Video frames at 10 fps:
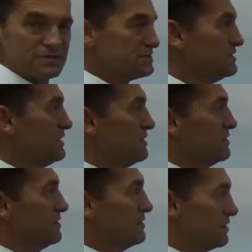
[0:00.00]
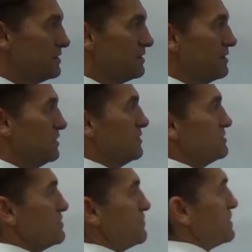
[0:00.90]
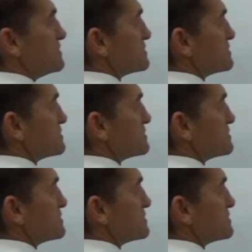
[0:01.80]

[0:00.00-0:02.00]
and skinny. So fat and